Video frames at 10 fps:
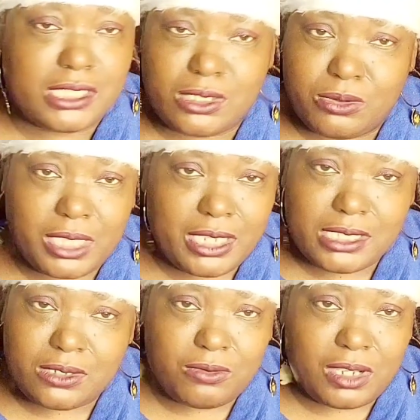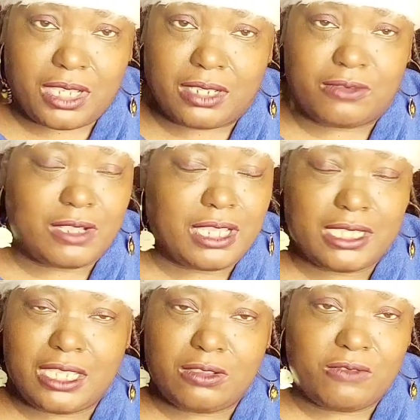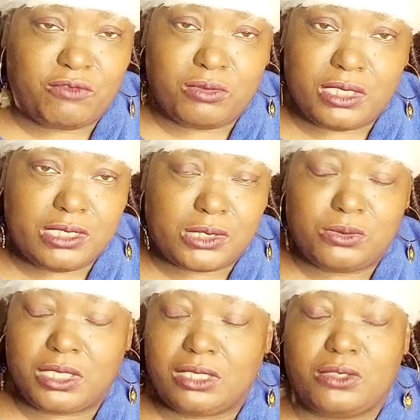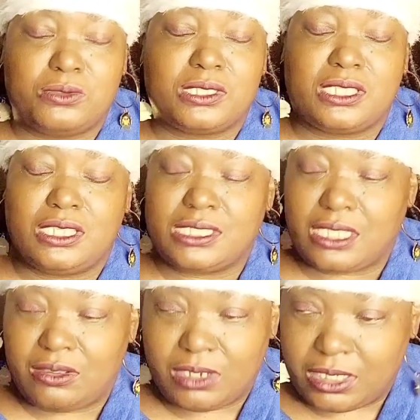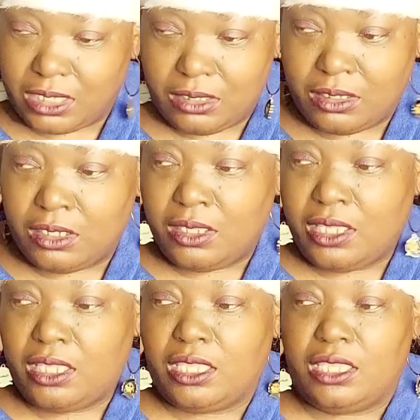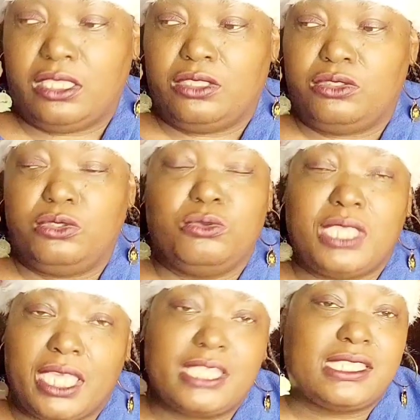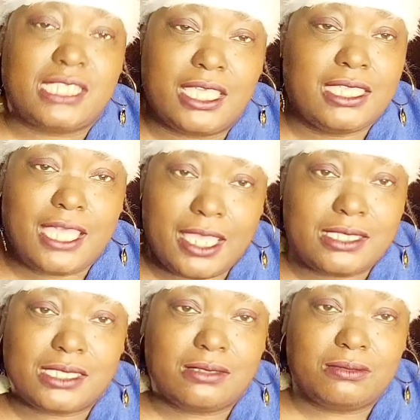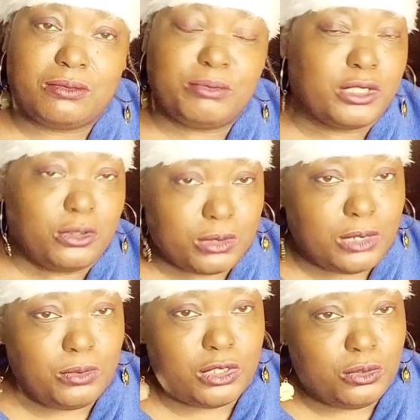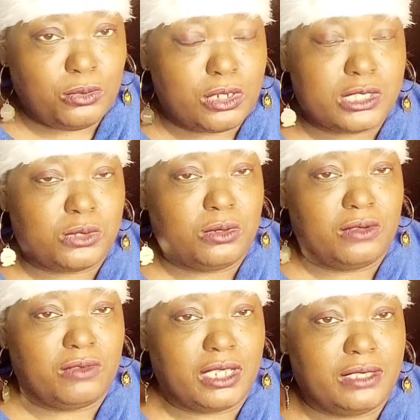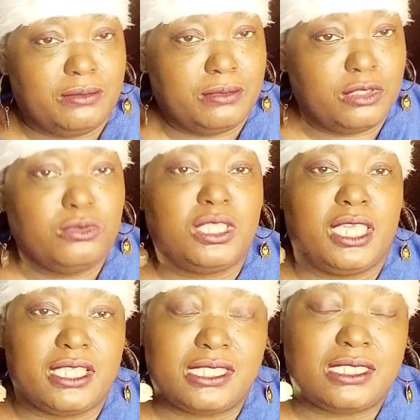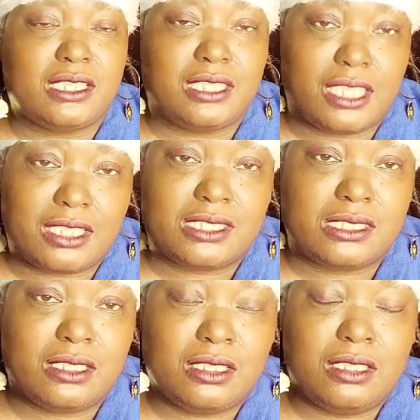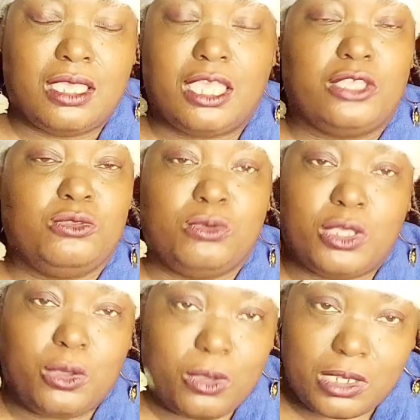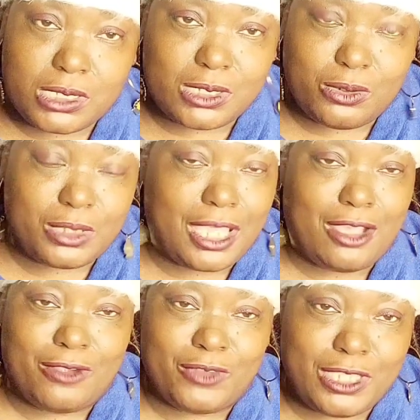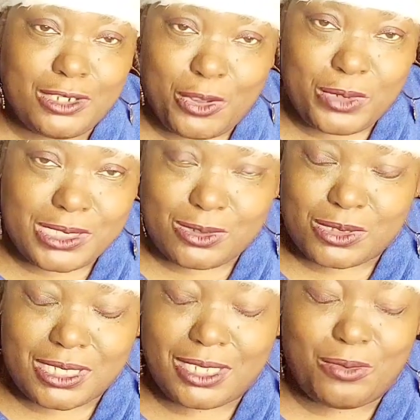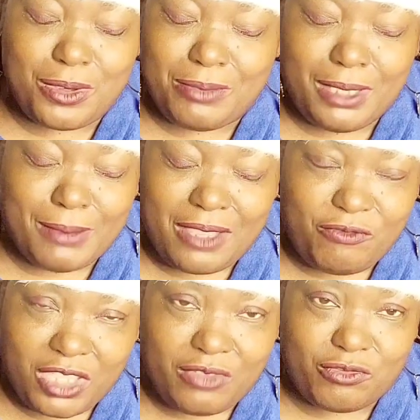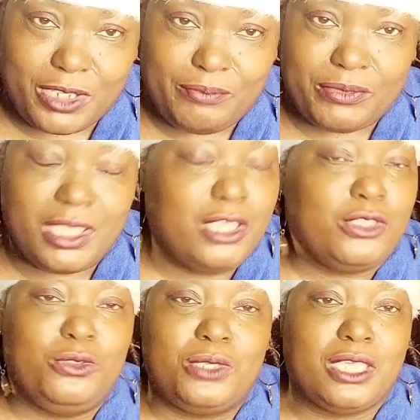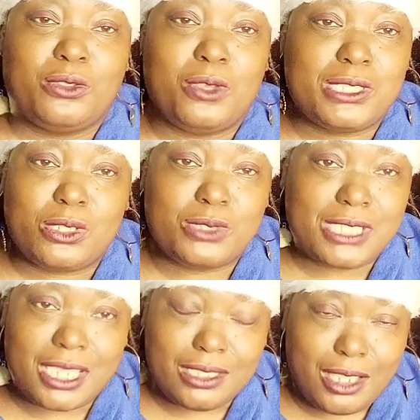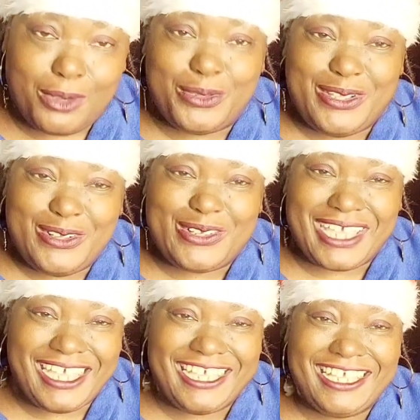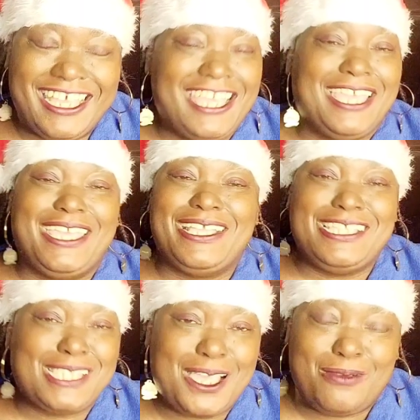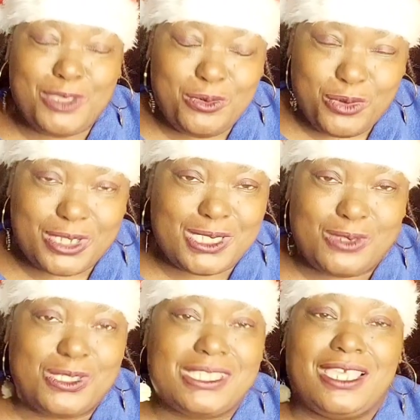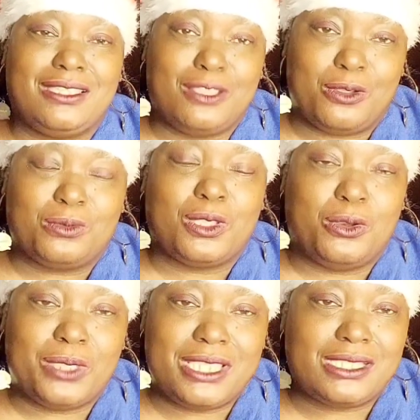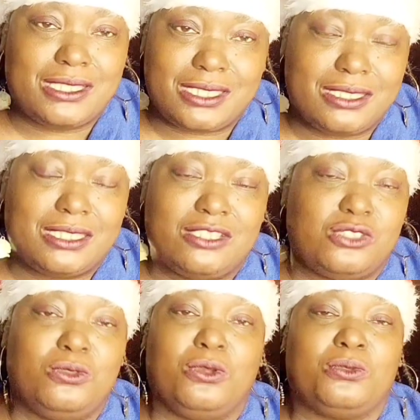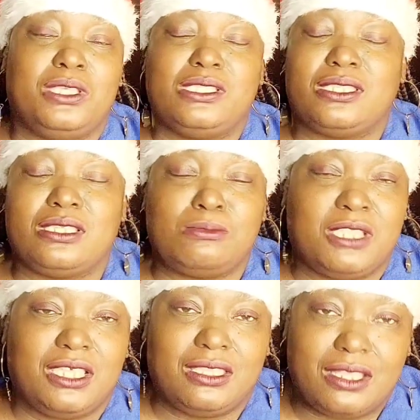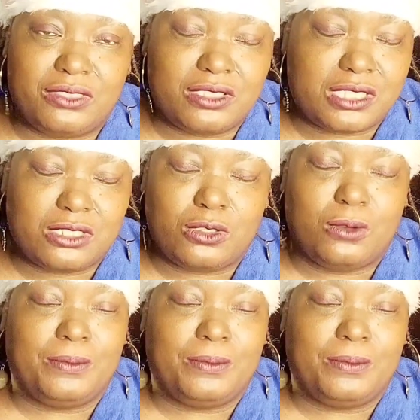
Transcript: It's okay to cry. Cry it out if you need to. Get those tears out, honey. And you can say yes, but only when you want to, all right? You can say yes. And you can also, y'all already know it, so say it with me, my favorite. You can also say no, okay? Anytime you want to, say no. No is a sentence. You don't need to explain nothing to